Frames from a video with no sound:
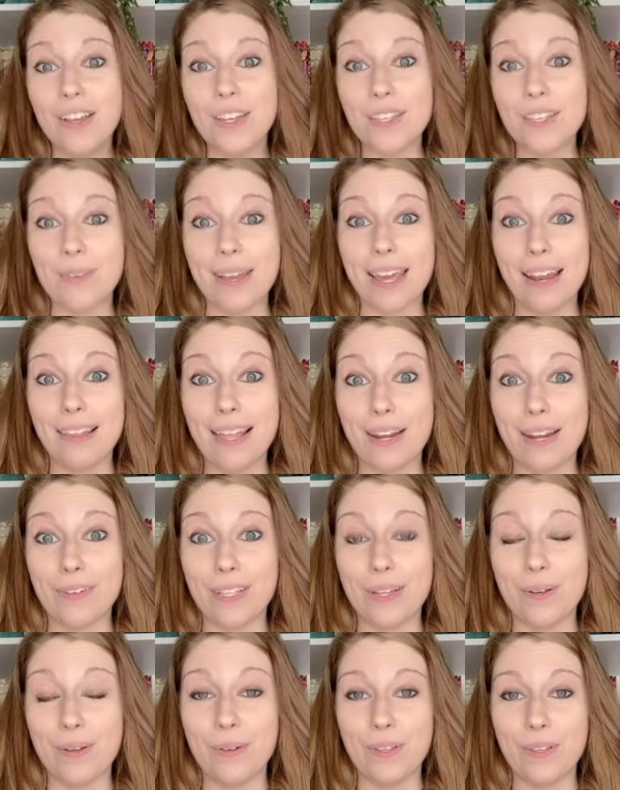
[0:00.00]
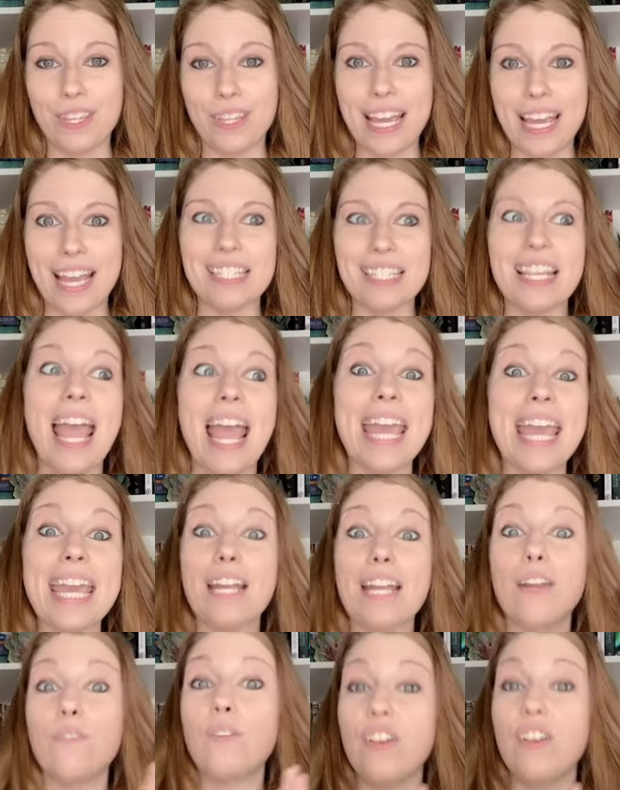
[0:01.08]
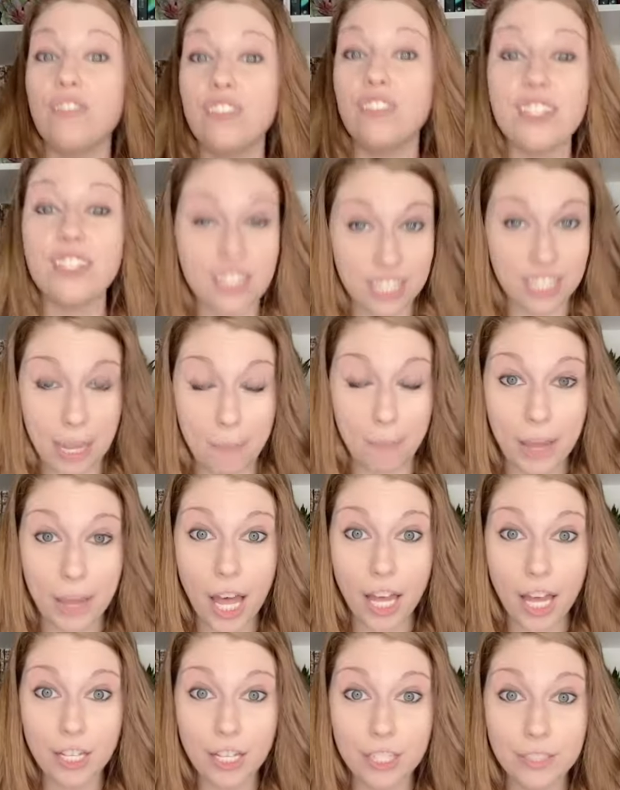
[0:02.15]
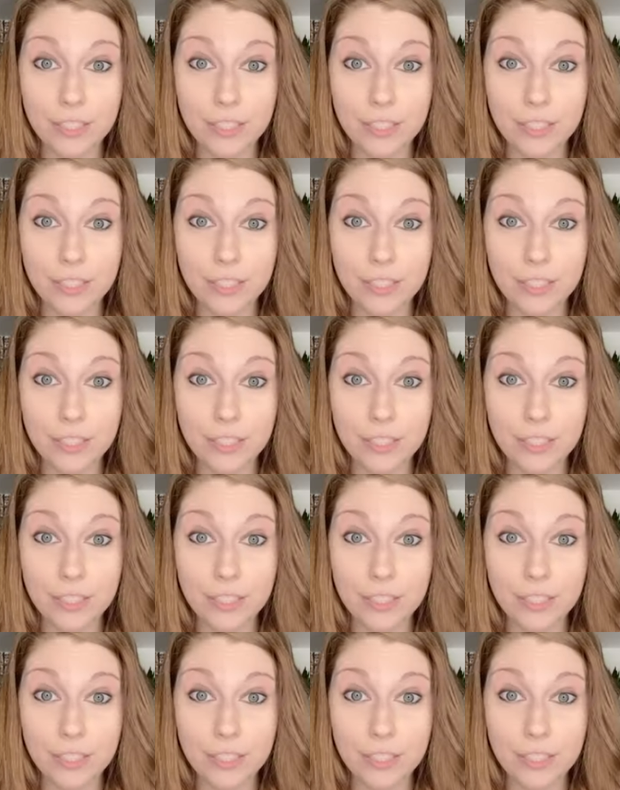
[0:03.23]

So I got a lot of really cool things. It involves steampunk.